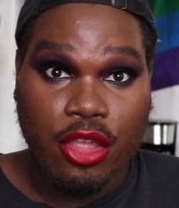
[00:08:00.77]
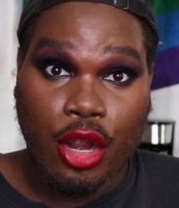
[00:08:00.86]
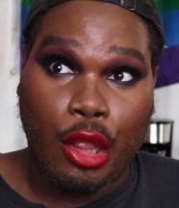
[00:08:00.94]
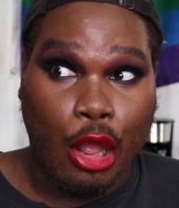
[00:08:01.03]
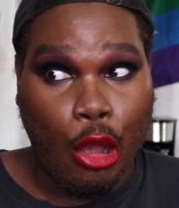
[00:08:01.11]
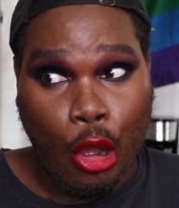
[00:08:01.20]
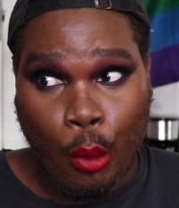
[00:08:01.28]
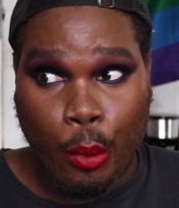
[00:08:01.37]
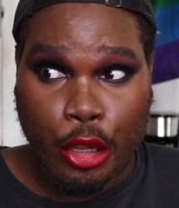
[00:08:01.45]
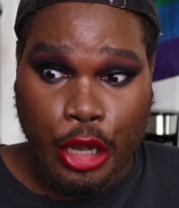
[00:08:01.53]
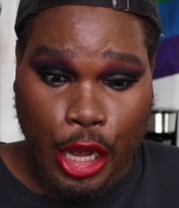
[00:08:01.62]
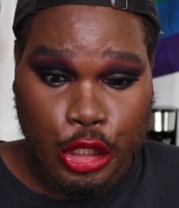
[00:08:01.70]
they're like, oh, we
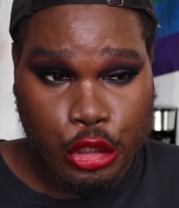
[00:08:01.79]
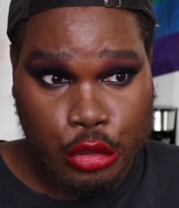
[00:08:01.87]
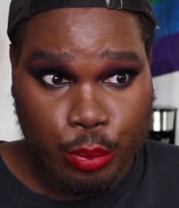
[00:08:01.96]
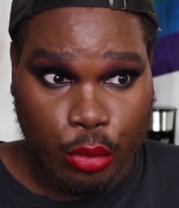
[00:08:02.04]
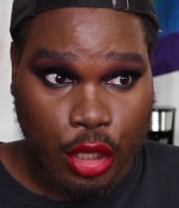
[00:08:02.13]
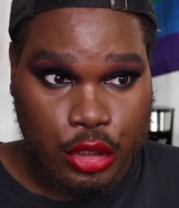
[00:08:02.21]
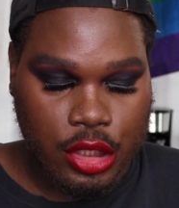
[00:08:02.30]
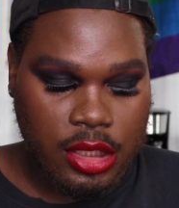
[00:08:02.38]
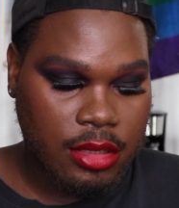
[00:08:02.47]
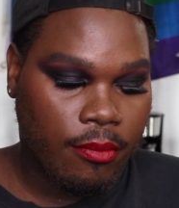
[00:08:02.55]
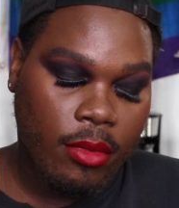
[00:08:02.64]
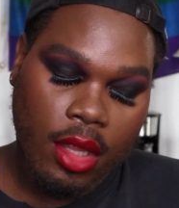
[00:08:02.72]
can actually use
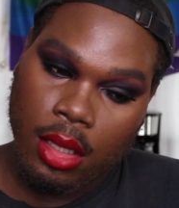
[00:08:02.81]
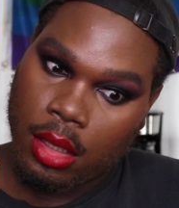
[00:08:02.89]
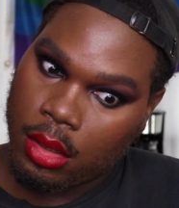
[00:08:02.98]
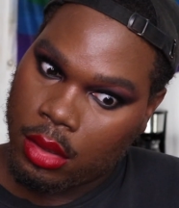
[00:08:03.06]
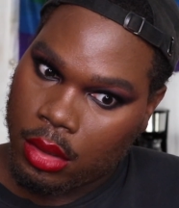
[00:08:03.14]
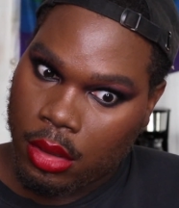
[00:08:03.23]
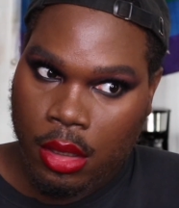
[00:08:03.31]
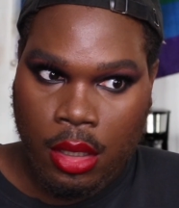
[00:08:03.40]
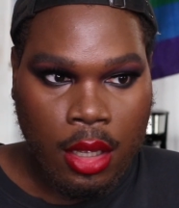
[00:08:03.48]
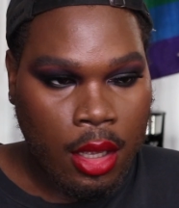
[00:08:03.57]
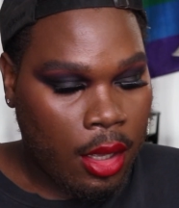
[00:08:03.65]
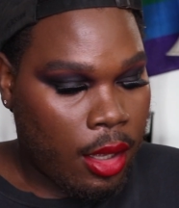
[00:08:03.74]
bronzers.
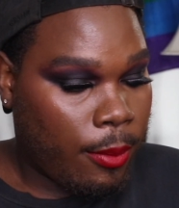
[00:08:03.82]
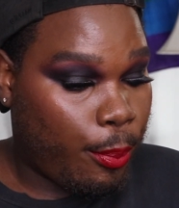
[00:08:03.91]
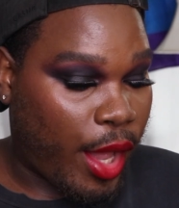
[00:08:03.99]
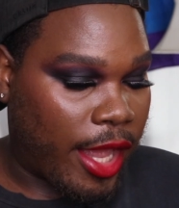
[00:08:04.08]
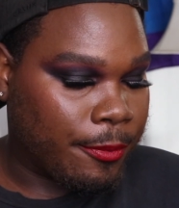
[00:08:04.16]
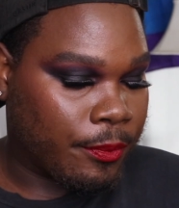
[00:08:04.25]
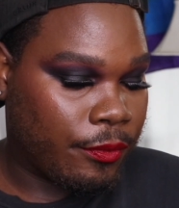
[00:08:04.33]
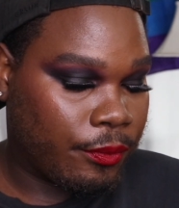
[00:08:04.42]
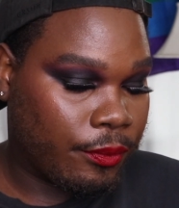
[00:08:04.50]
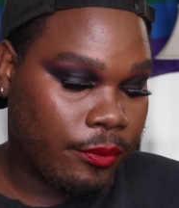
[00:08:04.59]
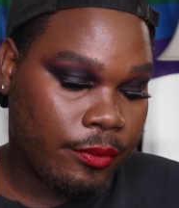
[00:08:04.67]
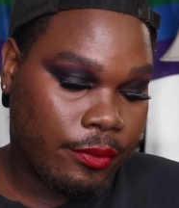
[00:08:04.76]
But
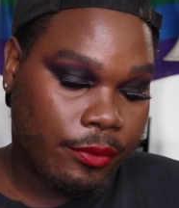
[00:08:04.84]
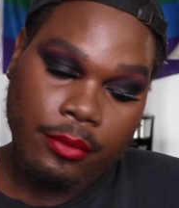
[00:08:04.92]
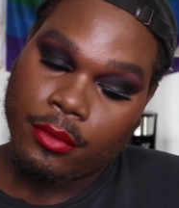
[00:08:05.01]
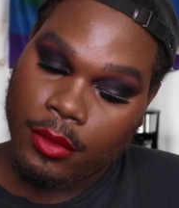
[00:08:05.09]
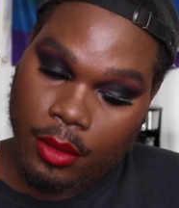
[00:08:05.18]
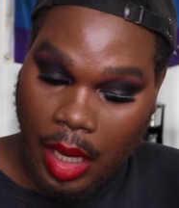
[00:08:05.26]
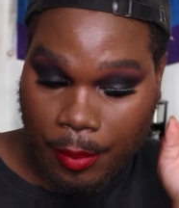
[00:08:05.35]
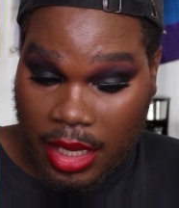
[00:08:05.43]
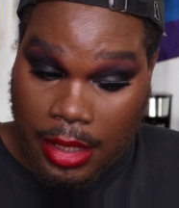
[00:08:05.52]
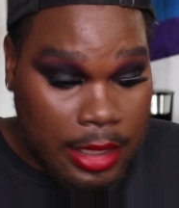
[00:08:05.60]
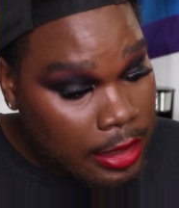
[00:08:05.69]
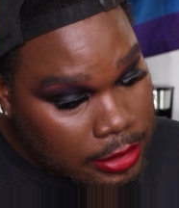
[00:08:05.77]
I'm not
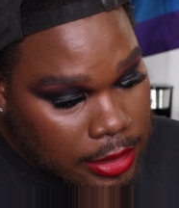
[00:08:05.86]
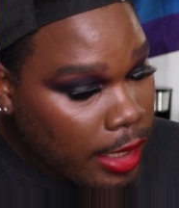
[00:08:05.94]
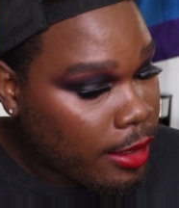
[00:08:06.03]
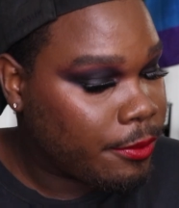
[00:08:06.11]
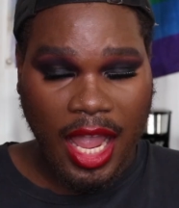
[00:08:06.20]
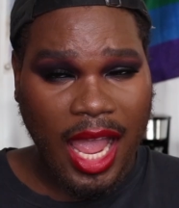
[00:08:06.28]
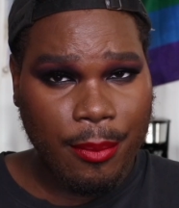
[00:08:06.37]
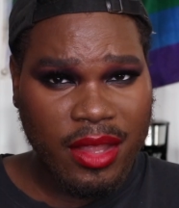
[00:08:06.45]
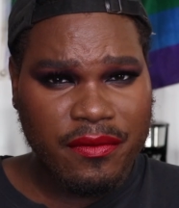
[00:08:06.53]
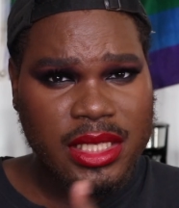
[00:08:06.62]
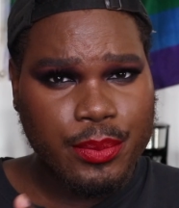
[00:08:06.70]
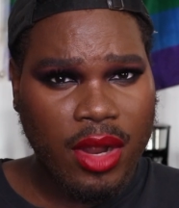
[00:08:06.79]
gonna get into that. I
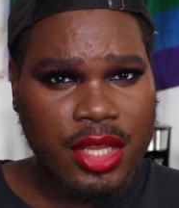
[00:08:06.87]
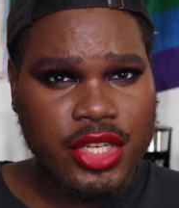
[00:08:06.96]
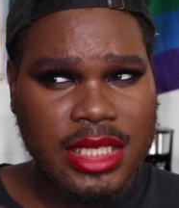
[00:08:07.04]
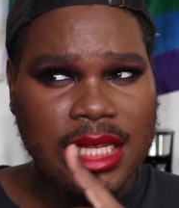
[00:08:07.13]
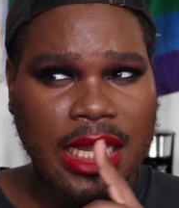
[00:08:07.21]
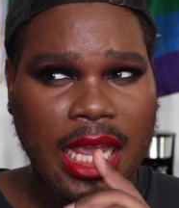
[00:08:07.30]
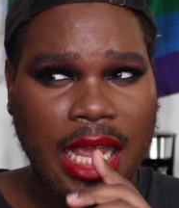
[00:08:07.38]
believe this bronzer is